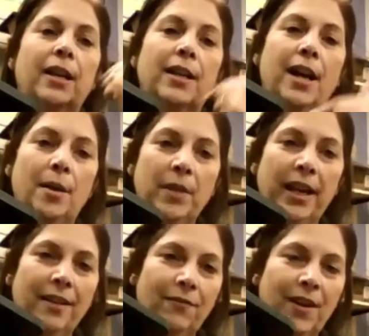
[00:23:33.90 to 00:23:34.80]
Come
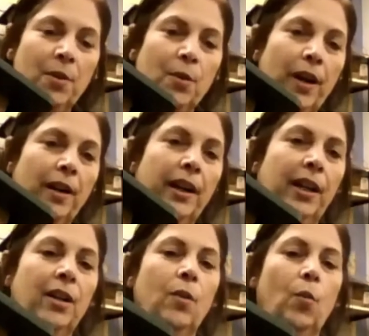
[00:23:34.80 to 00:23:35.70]
late
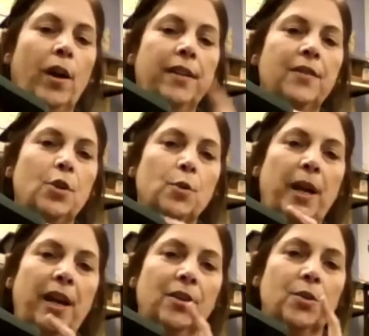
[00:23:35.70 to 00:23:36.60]
February, one of those
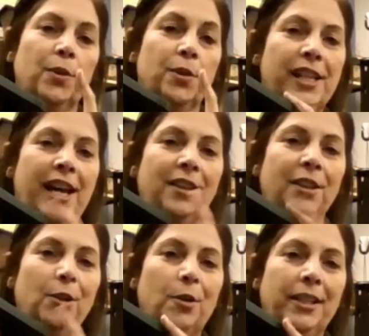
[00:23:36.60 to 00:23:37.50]
pairs will decide
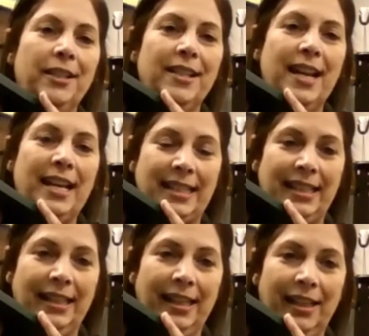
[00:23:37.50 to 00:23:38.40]
they're going to nest
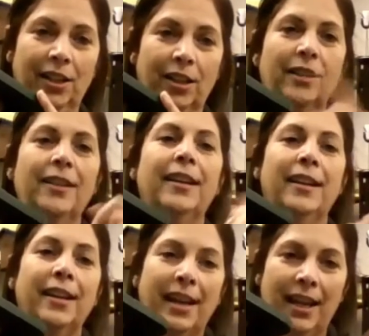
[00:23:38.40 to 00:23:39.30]
in here,
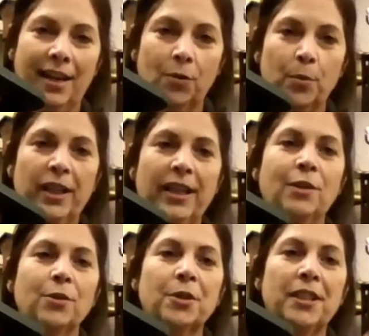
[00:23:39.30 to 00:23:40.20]
and everybody
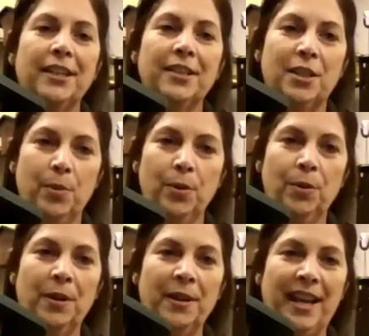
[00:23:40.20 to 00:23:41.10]
else gets the boot
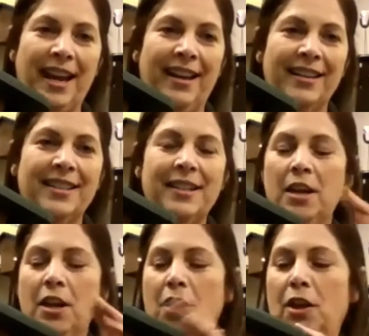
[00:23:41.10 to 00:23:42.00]
on that.
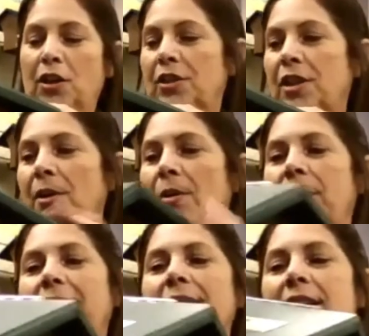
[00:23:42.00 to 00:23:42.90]

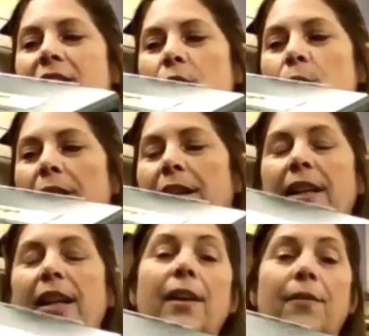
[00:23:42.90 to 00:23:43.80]
So this one,
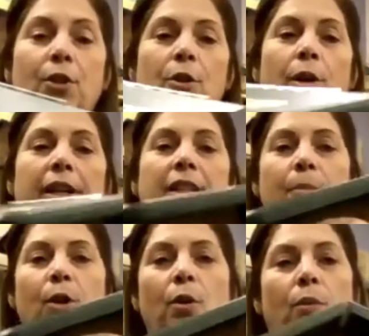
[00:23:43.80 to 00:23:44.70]
if you're going to
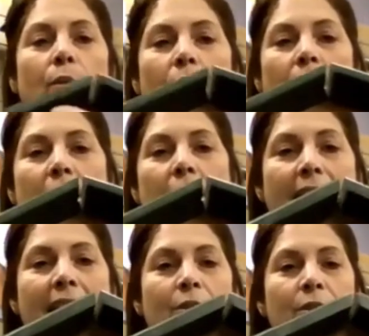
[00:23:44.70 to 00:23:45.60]
put a
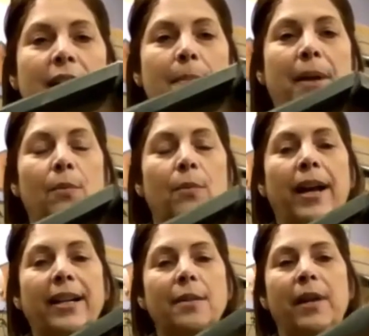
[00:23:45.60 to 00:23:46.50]
house up, I
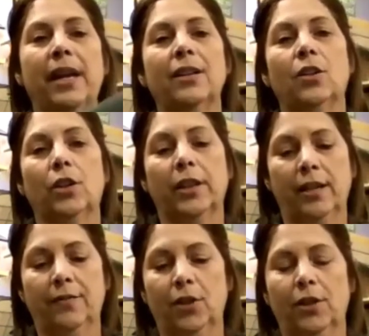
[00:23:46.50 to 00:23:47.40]
recommend
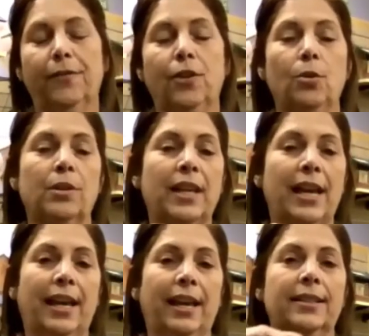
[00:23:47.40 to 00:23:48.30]
looking for a few
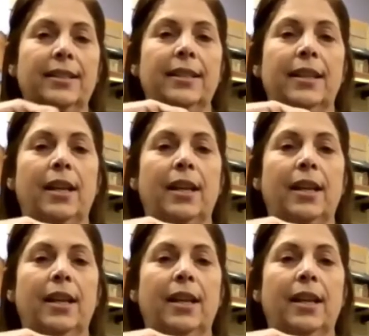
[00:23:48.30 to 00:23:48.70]
things.